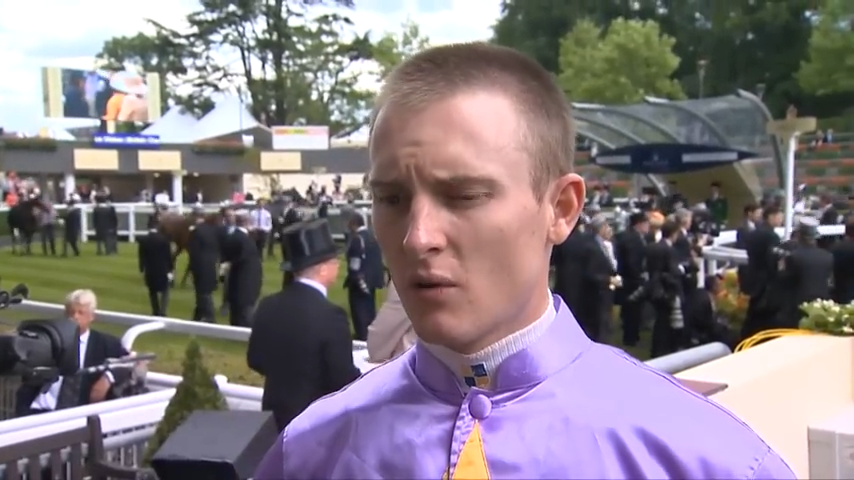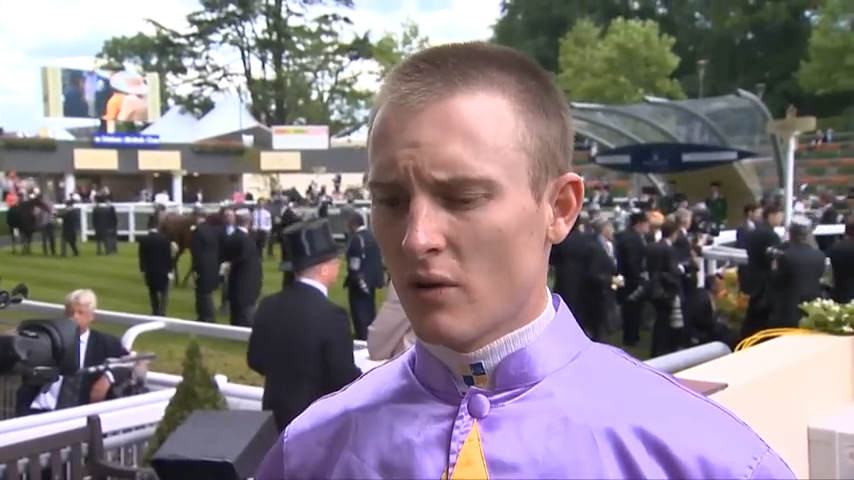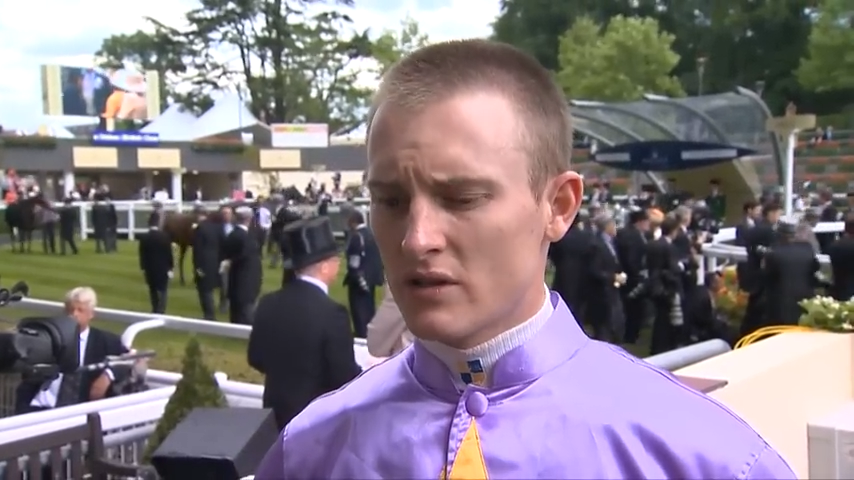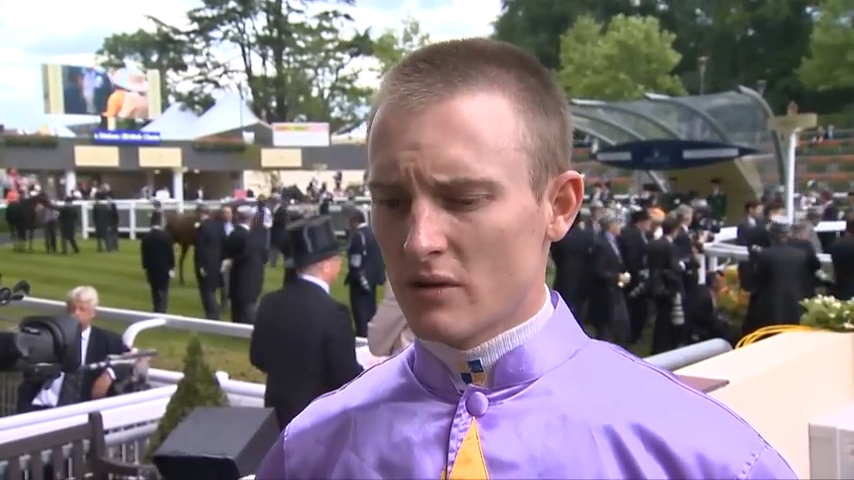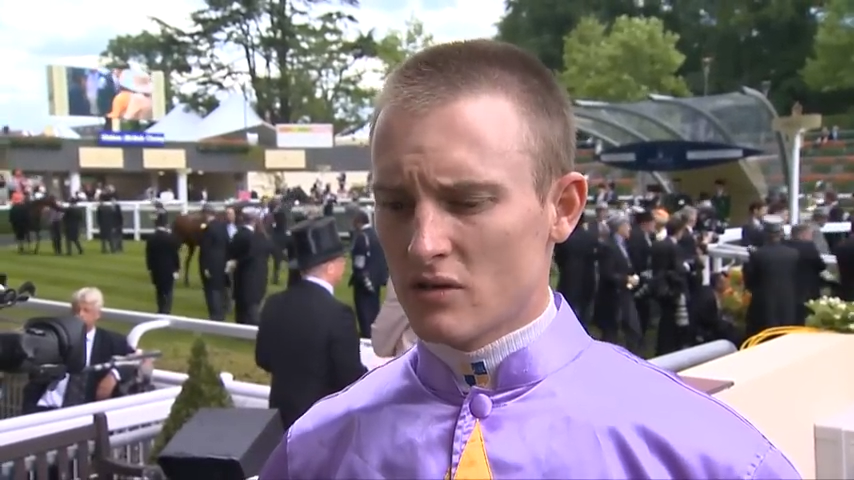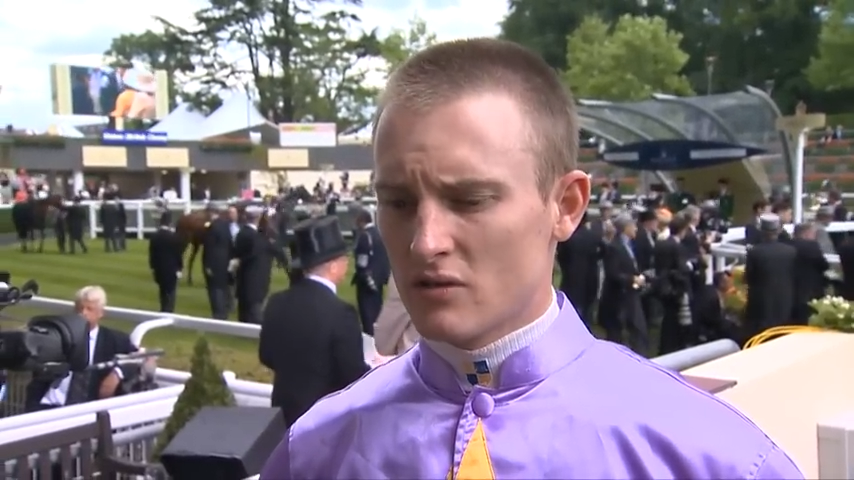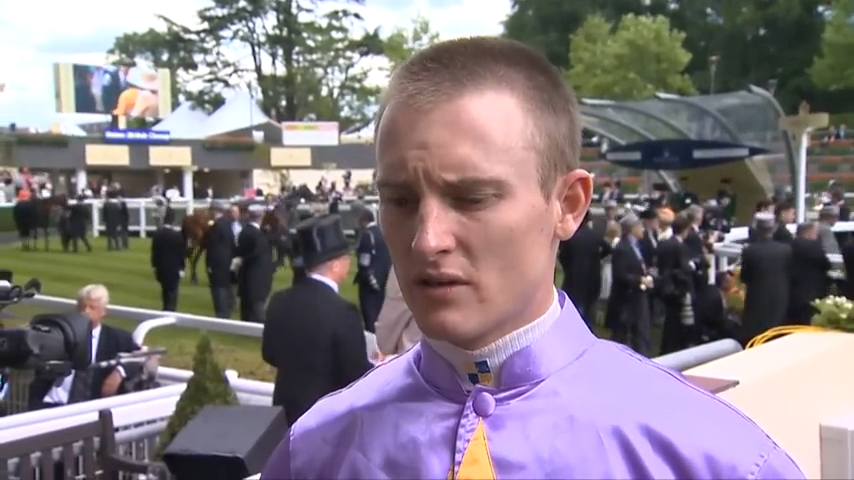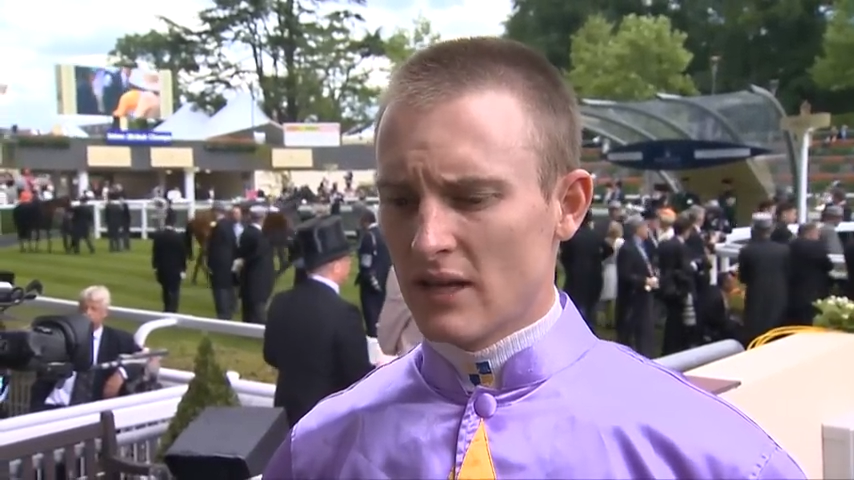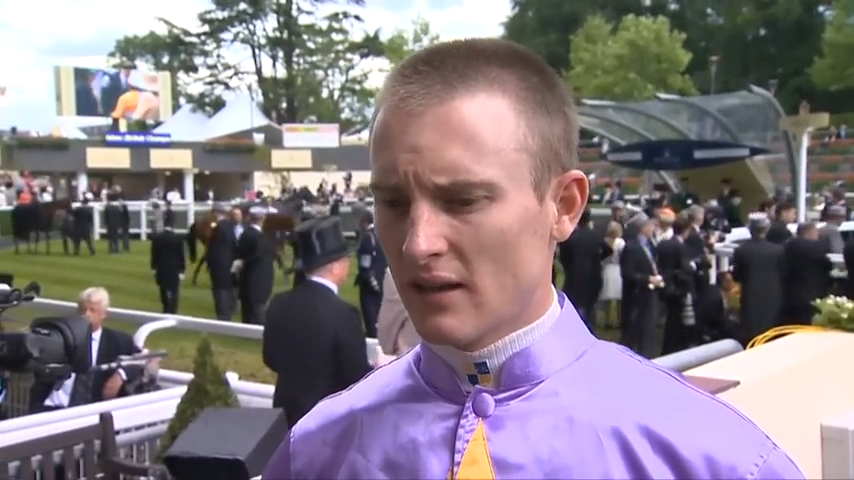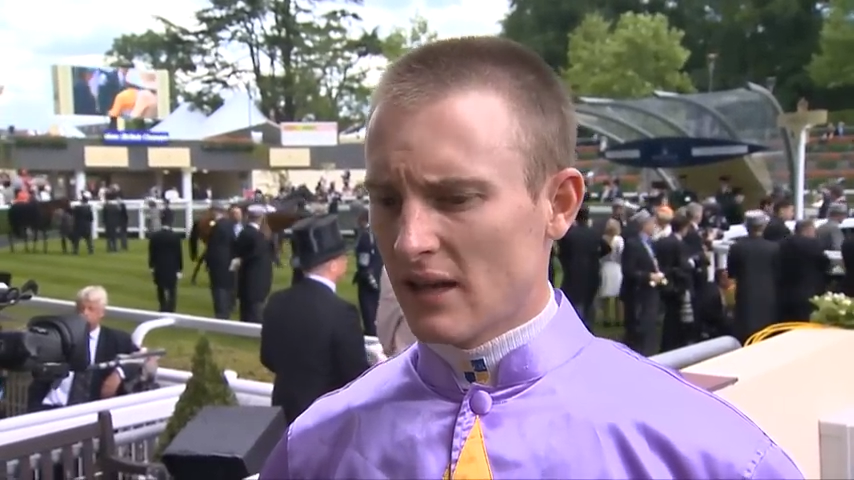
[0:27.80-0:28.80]
once he was
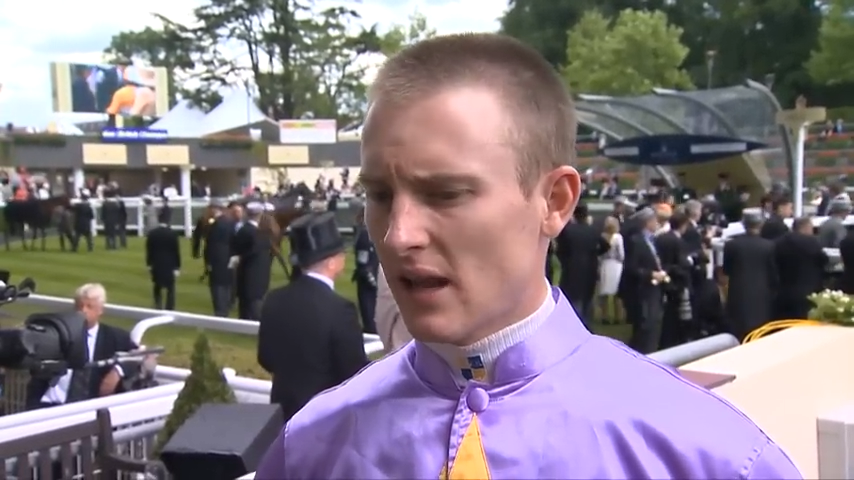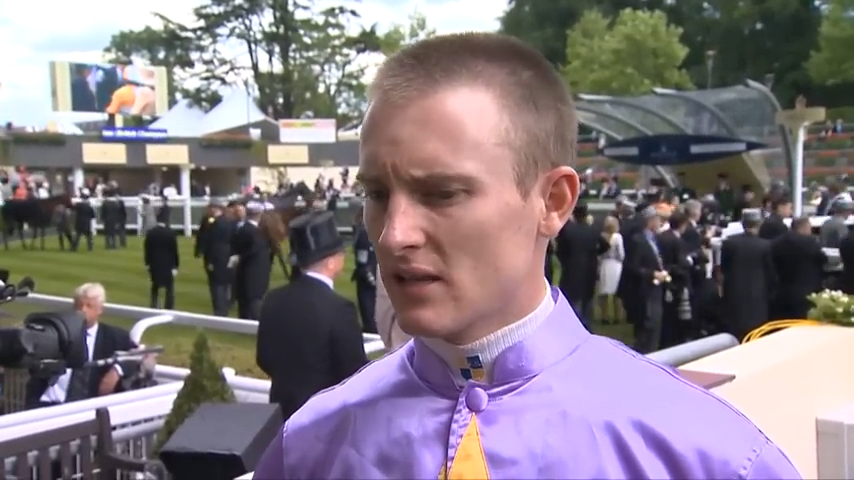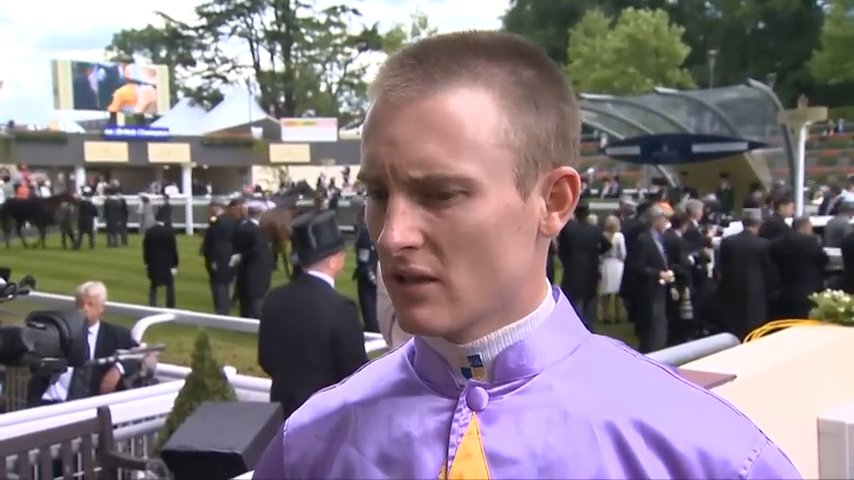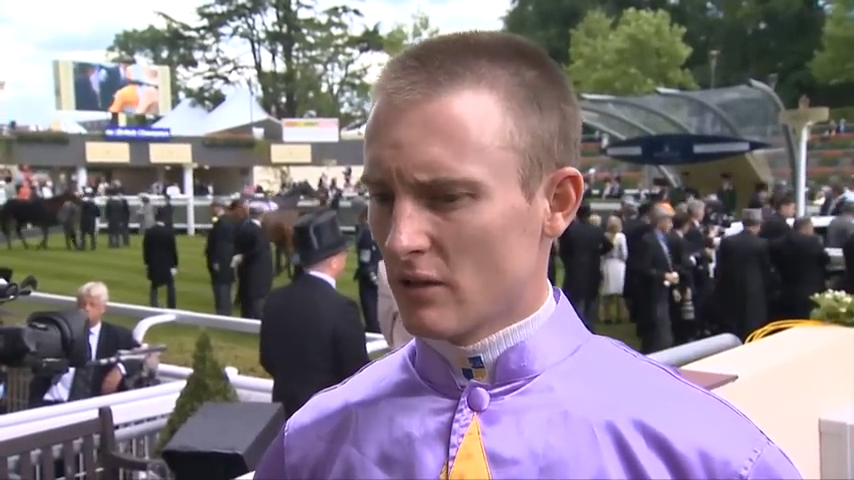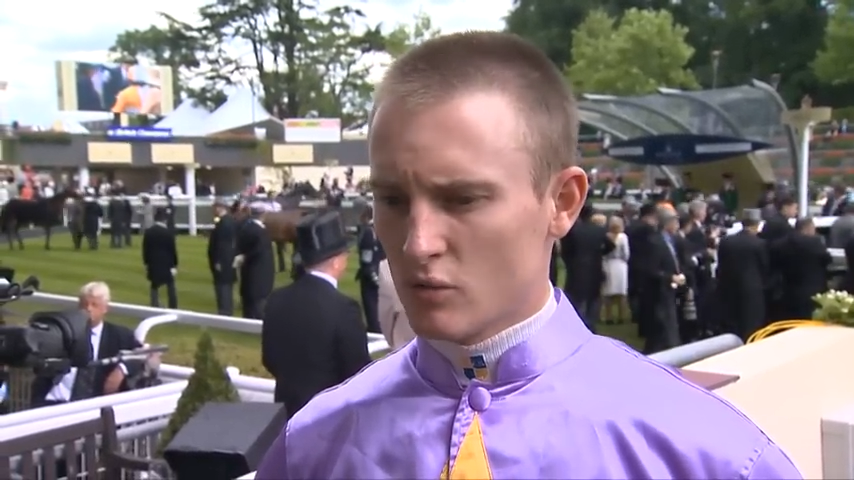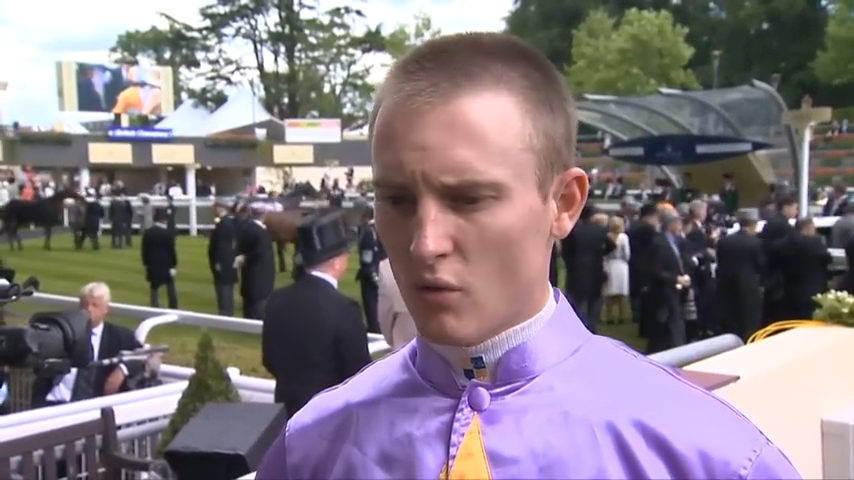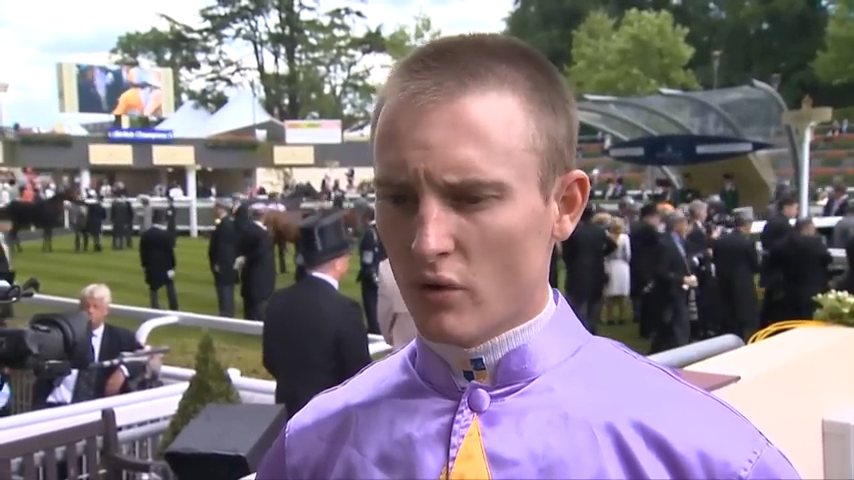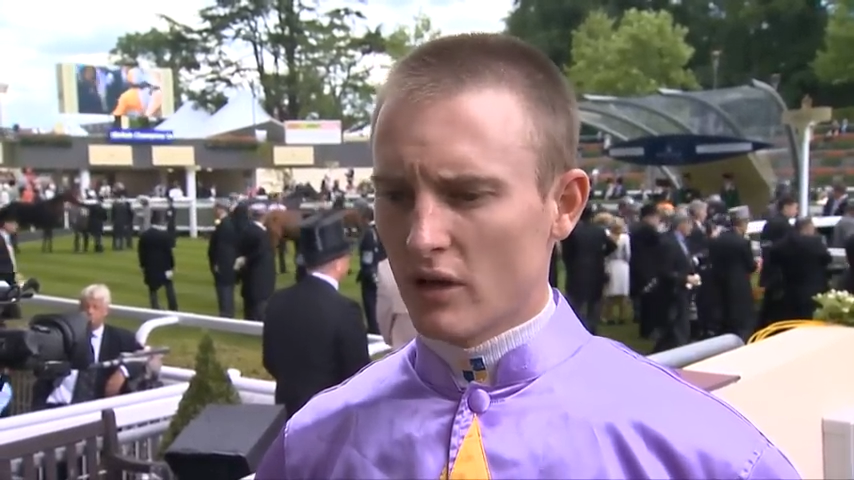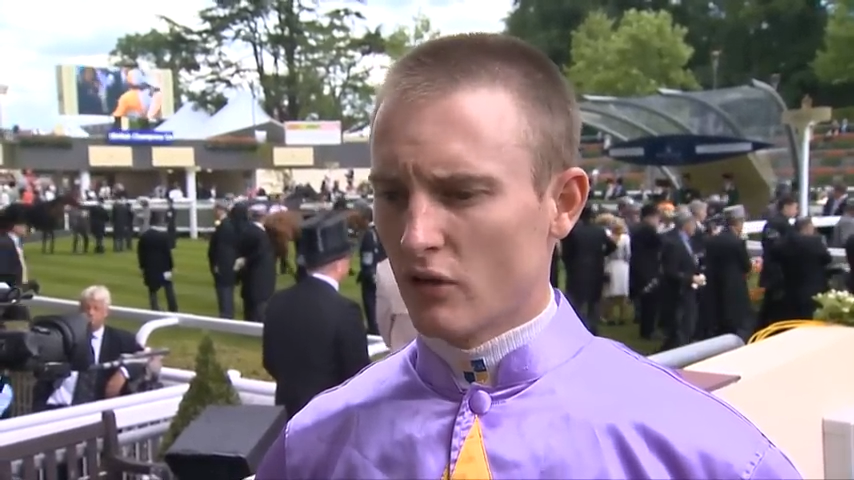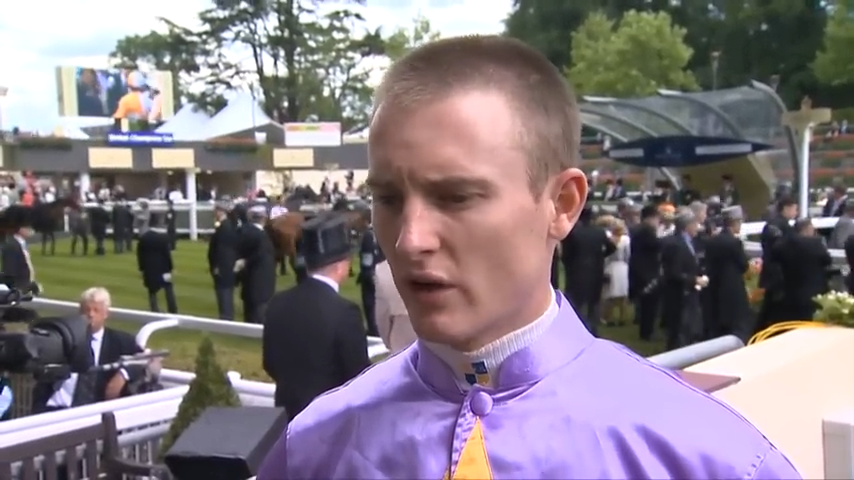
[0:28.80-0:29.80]
near the gates and he was
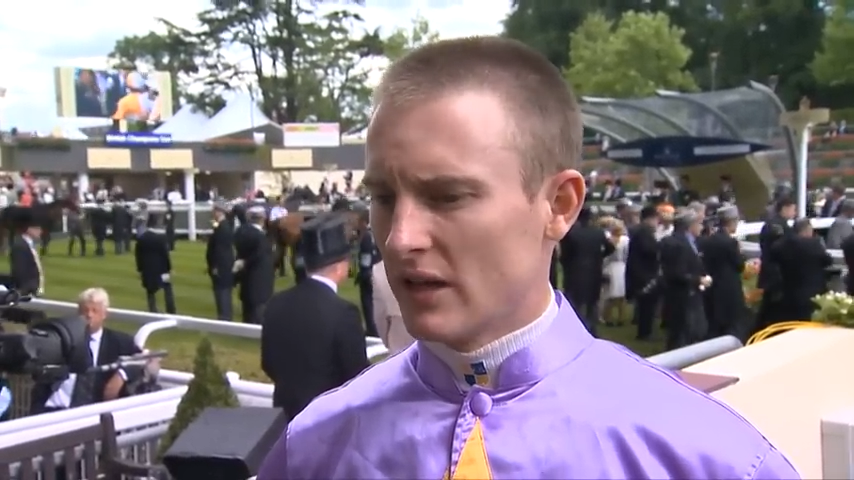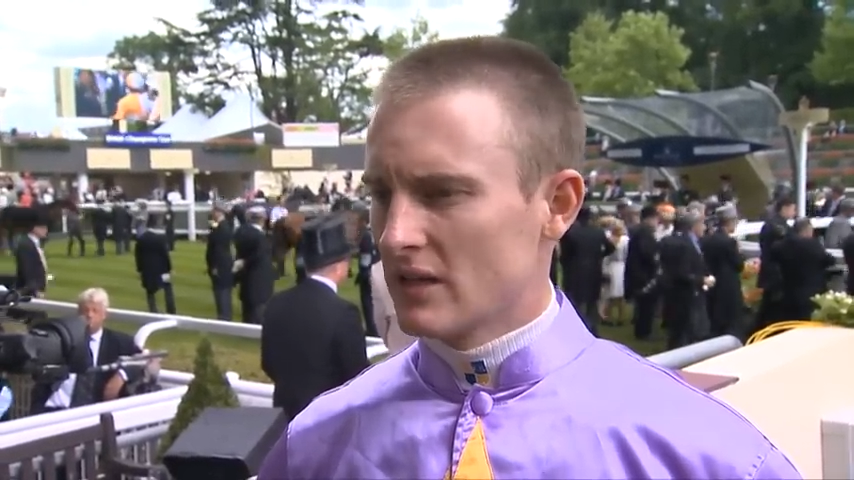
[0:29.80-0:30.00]
walking around,